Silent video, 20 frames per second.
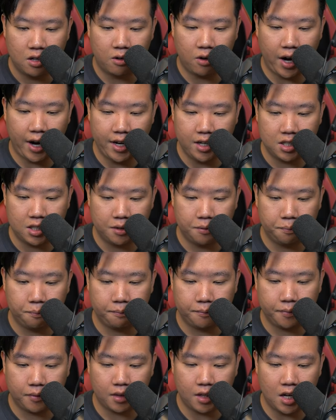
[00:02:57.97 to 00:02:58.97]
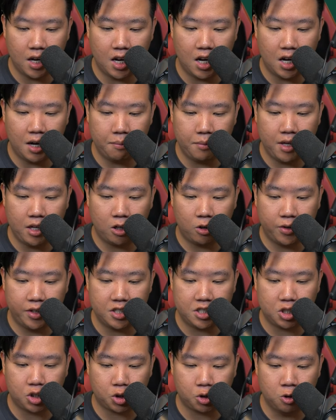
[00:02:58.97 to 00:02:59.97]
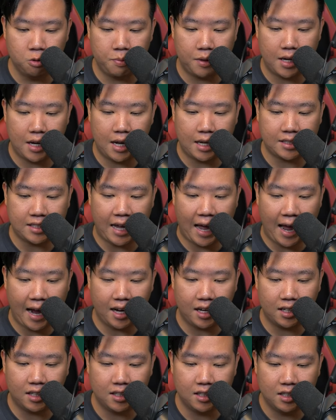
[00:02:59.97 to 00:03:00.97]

right? Increased troop attack.